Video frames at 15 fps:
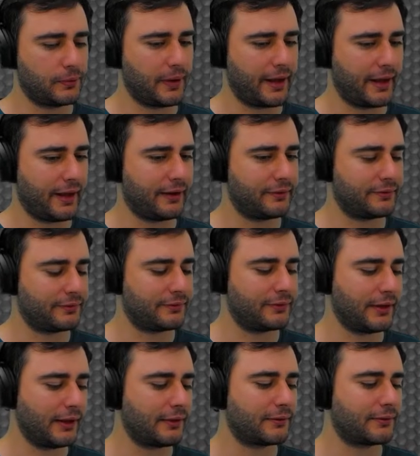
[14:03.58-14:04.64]
have
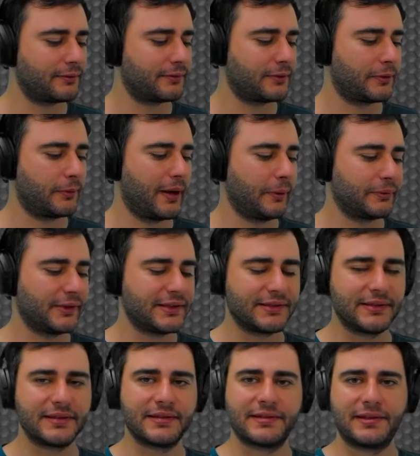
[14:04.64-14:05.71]
if the roundness
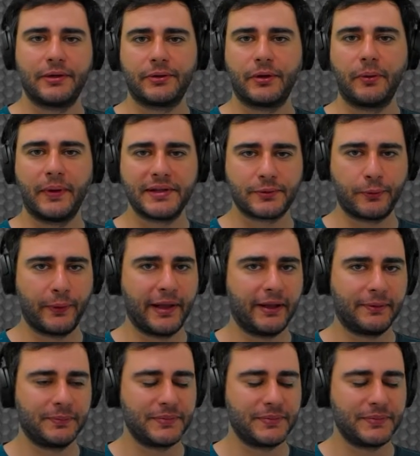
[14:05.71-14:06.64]
is 0 as well.